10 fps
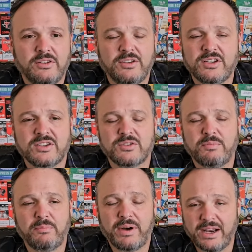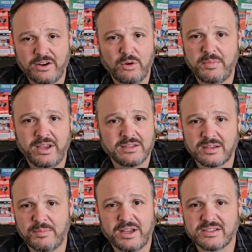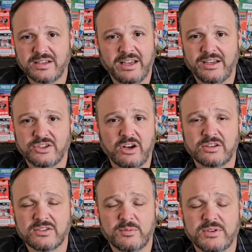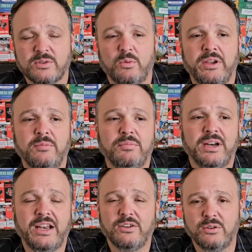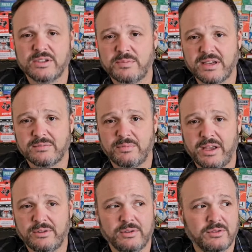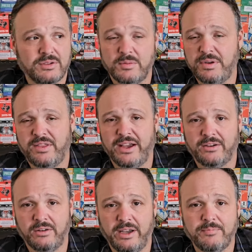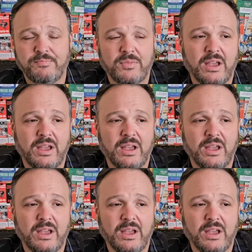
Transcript: this is by no means, I'm not saying chalk this up as a win, but I don't expect Baylor to be that great.